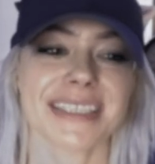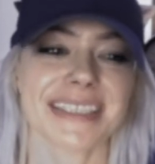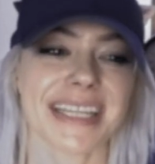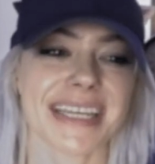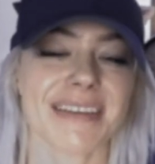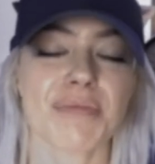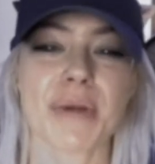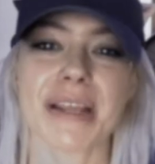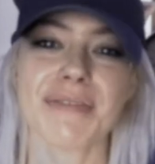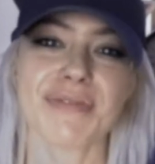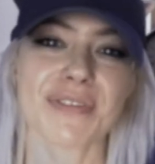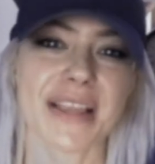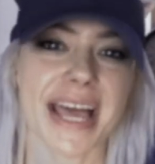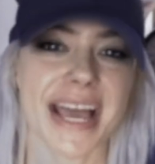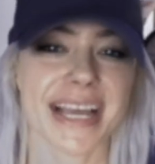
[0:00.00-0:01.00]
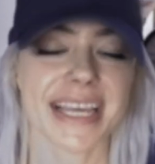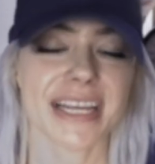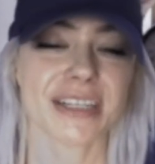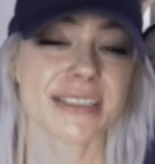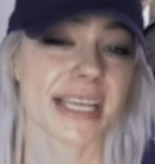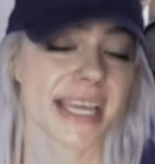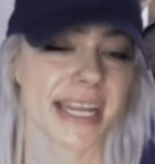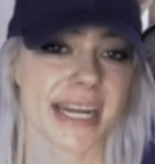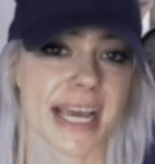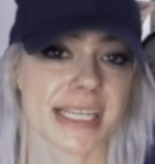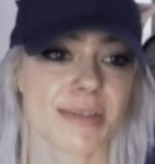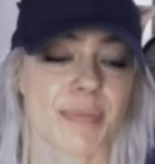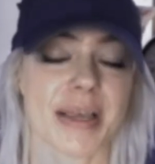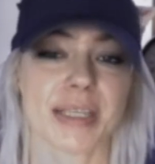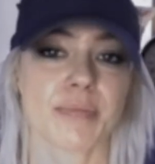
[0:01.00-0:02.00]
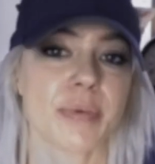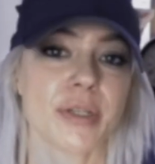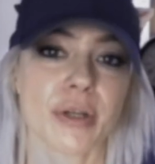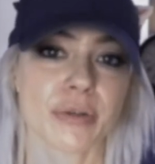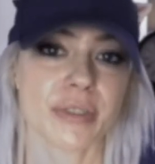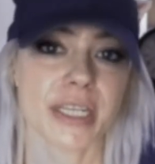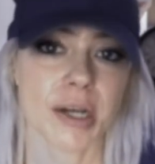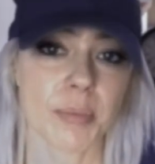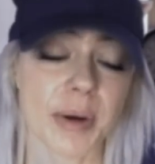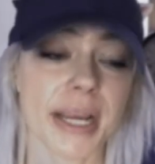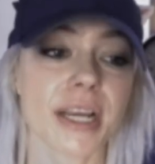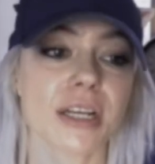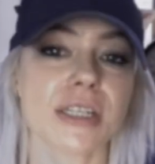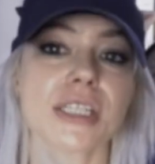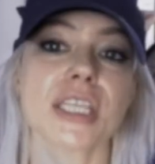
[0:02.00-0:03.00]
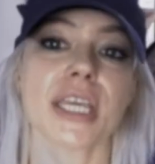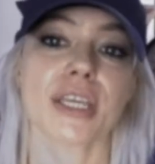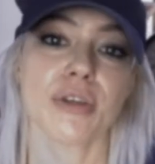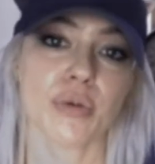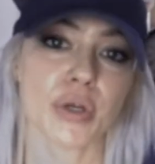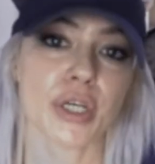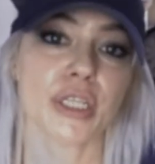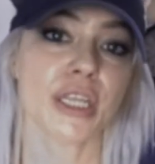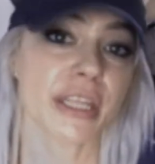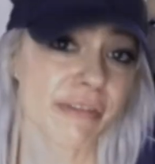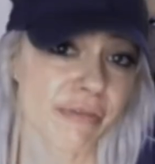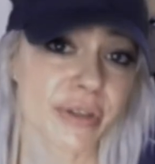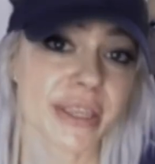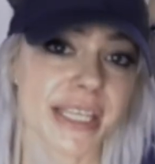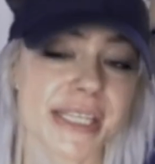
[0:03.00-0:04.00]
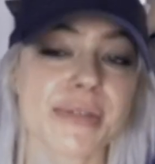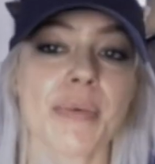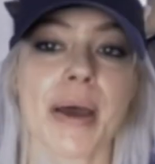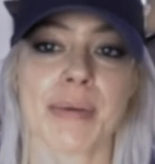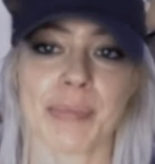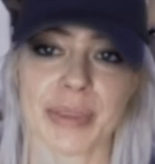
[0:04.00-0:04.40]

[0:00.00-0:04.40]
like red flag irritating aspects but no deal breakers, like you could live with this one.